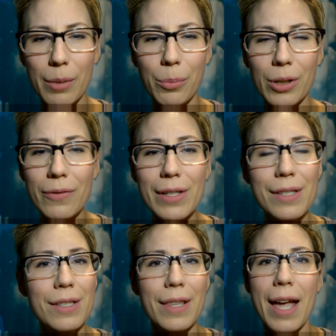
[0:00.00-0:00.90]

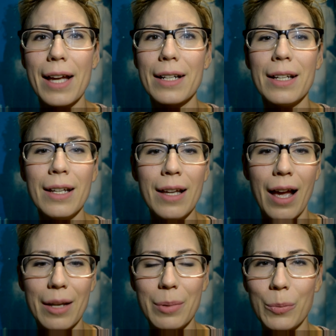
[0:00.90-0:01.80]
Previous to that,
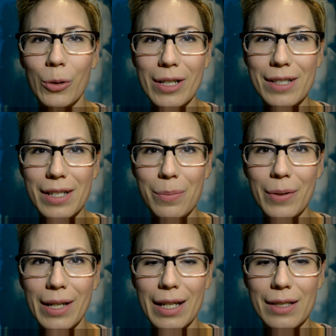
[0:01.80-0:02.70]
I've been pretty deep
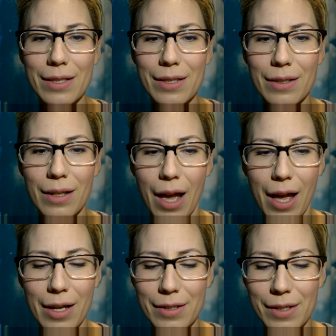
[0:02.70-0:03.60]
in it
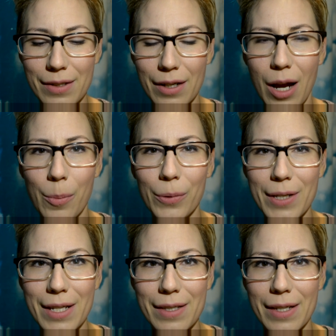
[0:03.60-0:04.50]
uh, since a couple
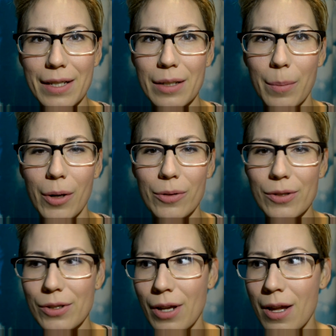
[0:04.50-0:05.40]
days in.
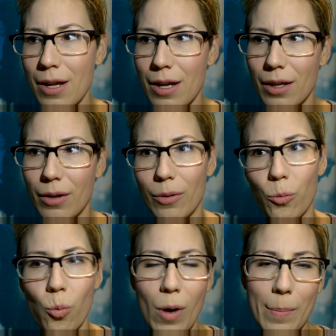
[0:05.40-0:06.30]
About
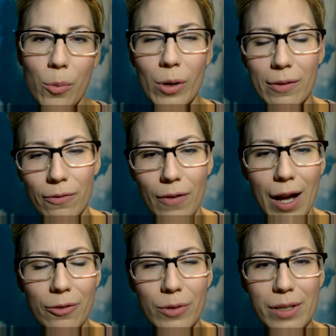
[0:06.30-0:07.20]

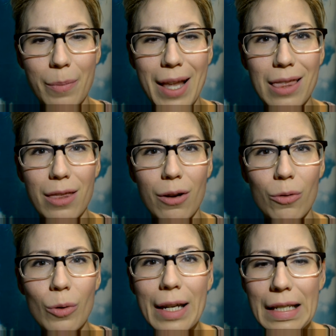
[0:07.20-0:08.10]
1.5 was my
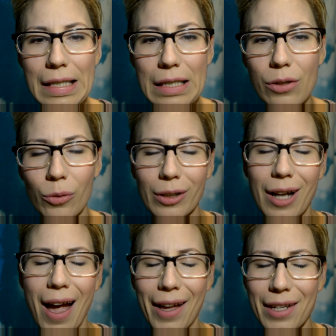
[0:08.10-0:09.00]
lowest or
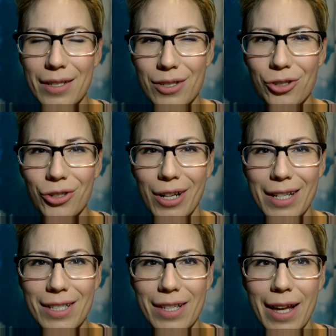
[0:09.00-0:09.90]
highest, should
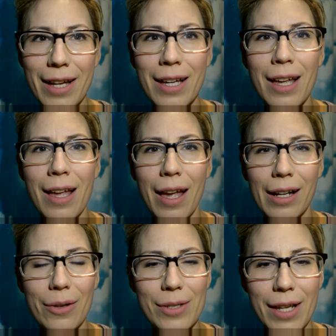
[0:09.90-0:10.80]
I say, and I was